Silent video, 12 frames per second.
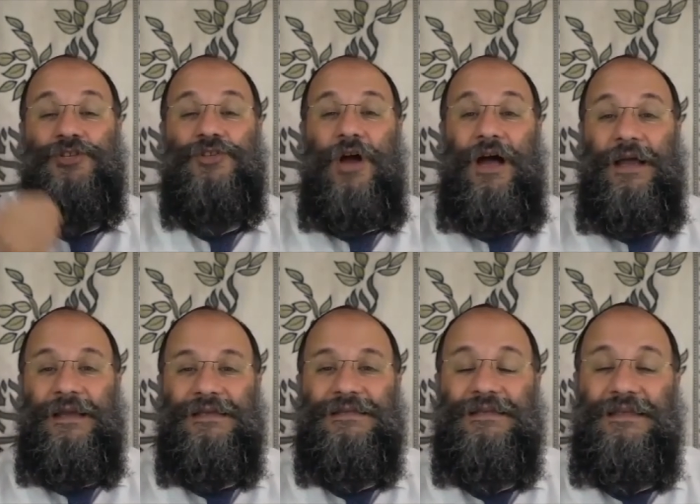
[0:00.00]
the
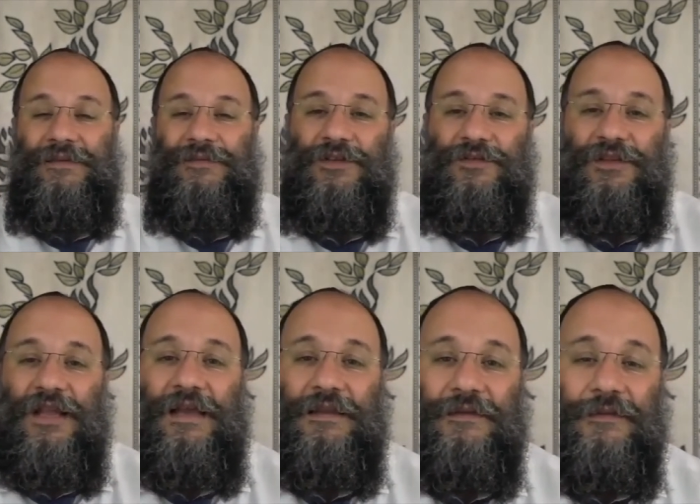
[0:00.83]
highest level of
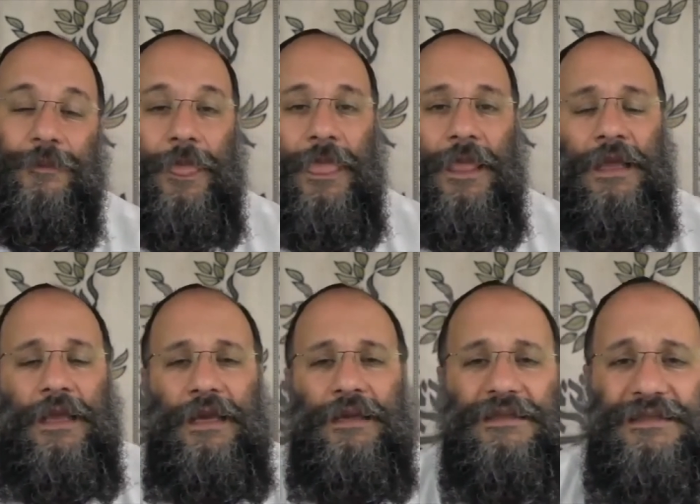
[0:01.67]
light.
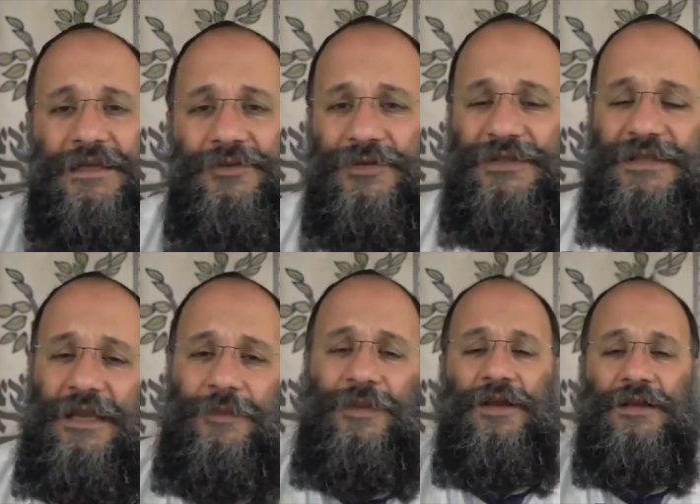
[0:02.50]
And it's
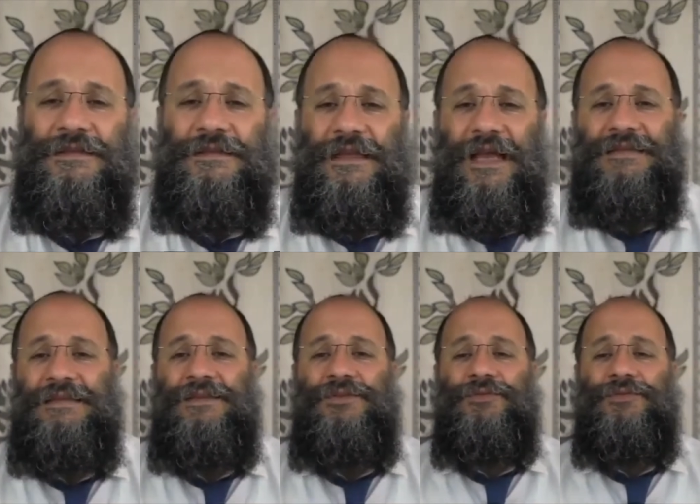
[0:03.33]
interesting because in
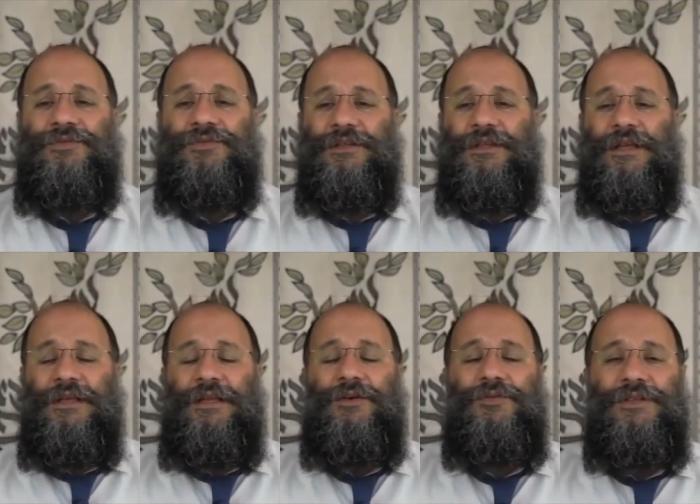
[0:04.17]
Hasidut, in
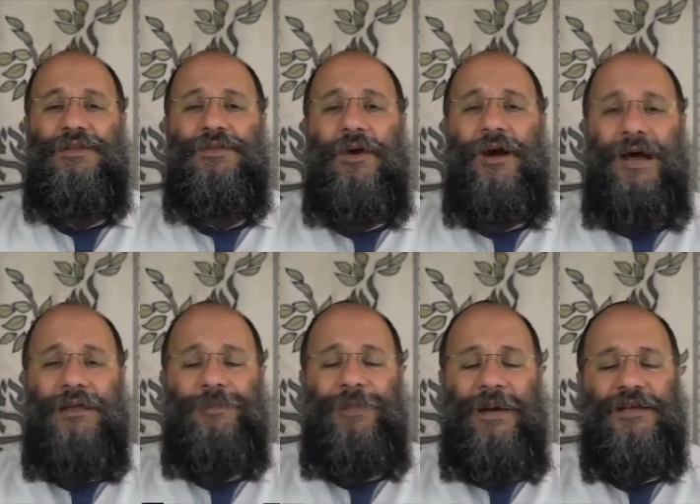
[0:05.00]
Likutei Torah,
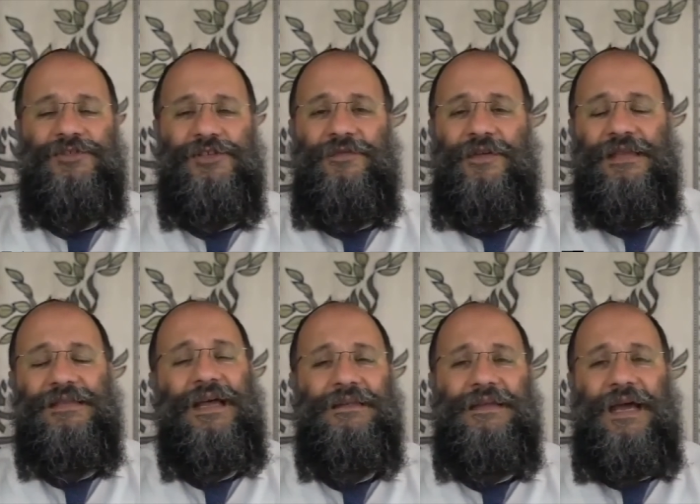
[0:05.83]
in Parashat
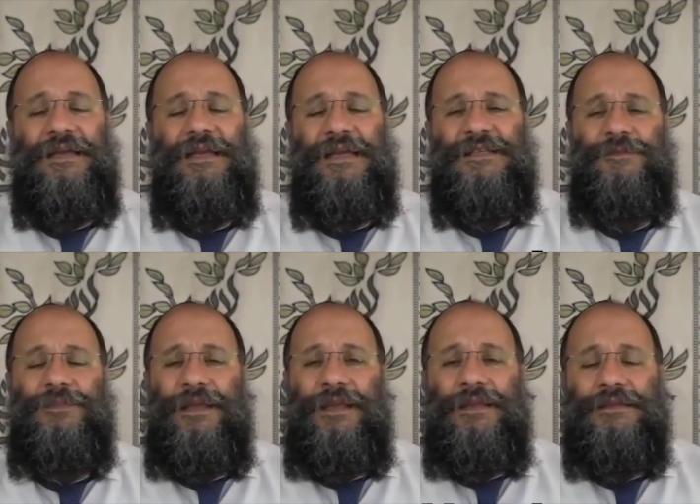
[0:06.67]
Vayetchanan, it
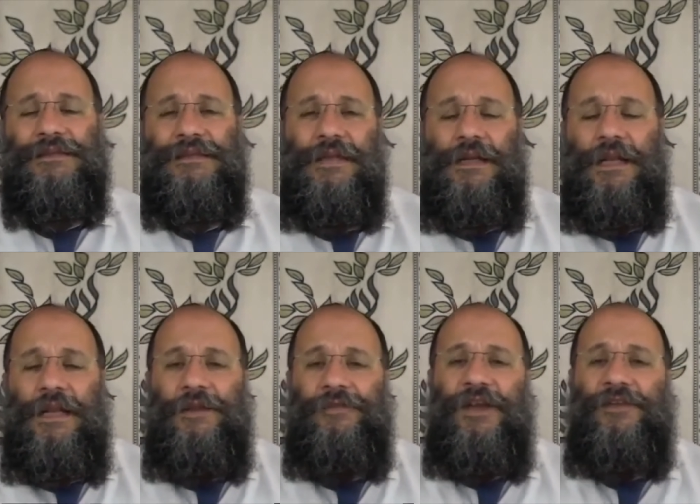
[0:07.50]
explains
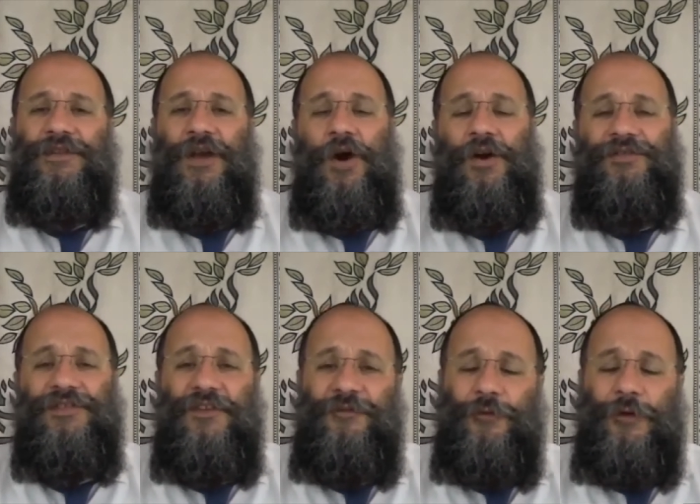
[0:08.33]
that there are
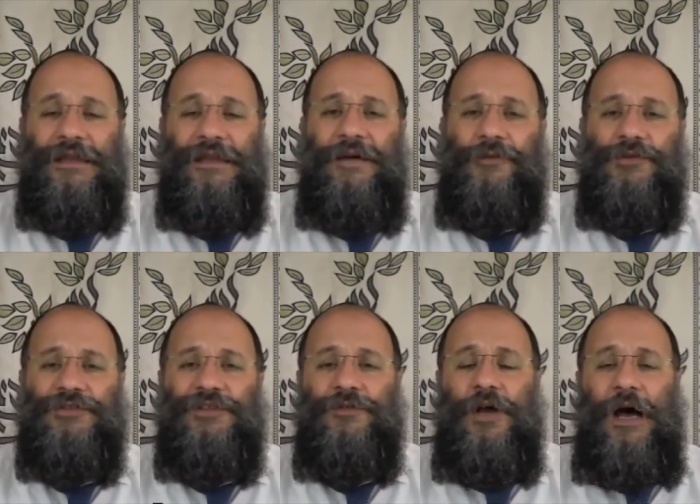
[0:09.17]
different levels
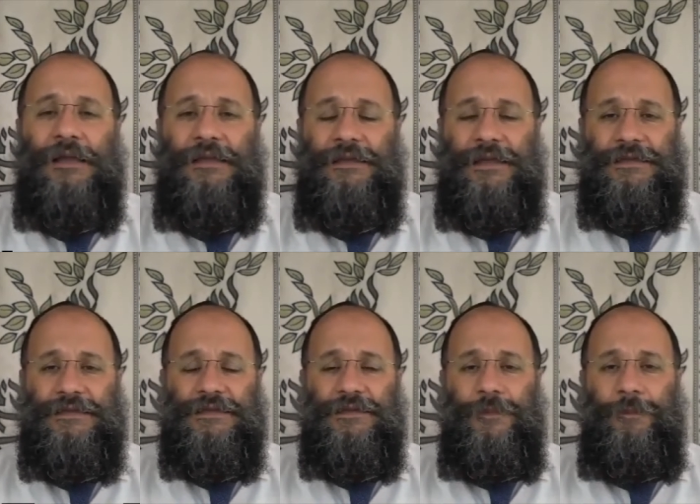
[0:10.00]
of
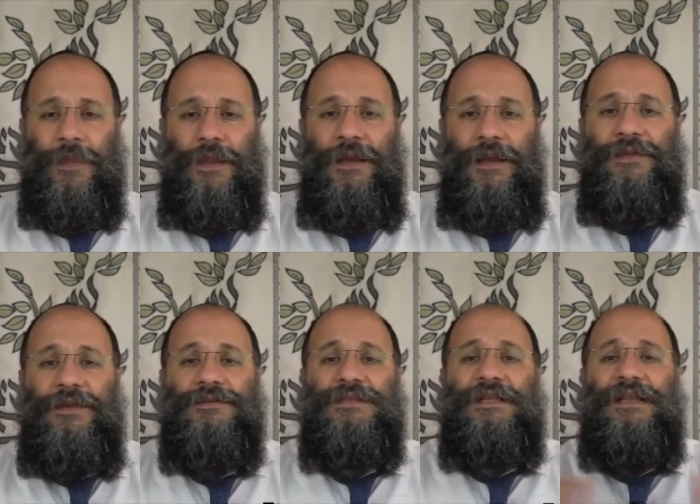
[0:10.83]
godliness.
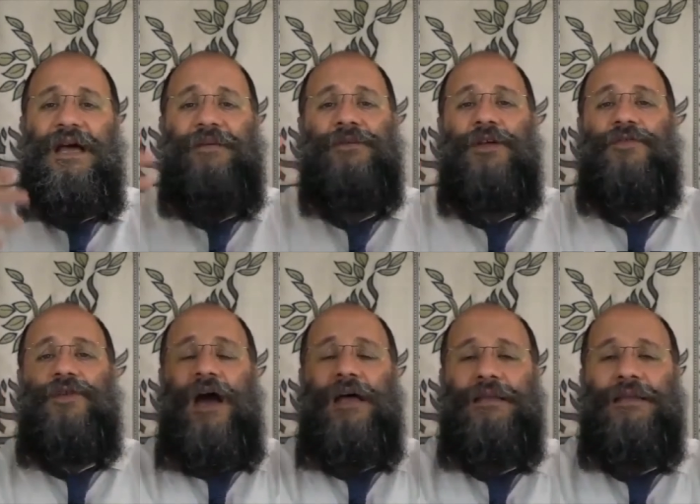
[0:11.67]
There's a level of
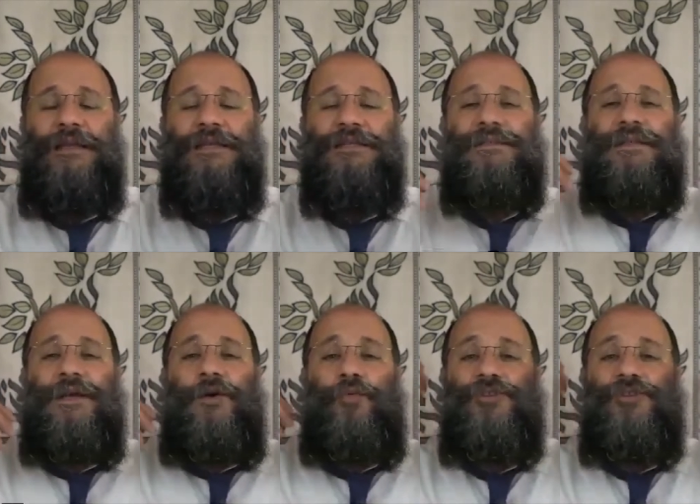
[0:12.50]
godliness
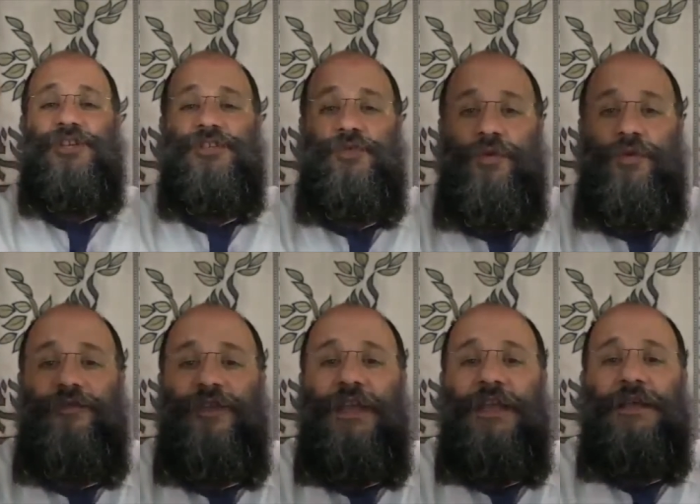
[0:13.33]
which is
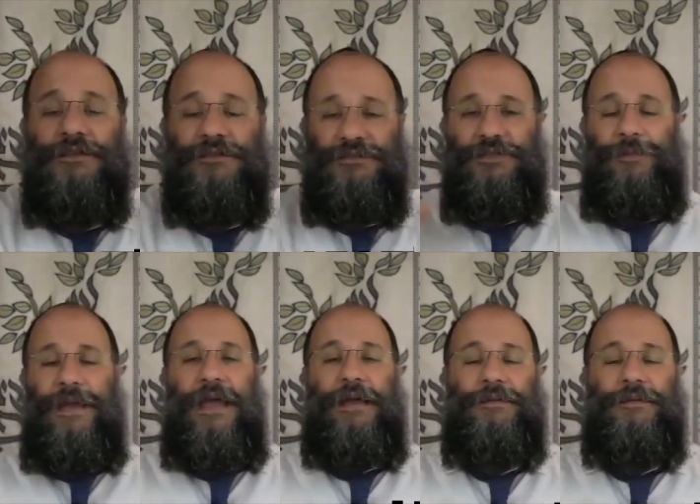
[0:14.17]
revealed to man.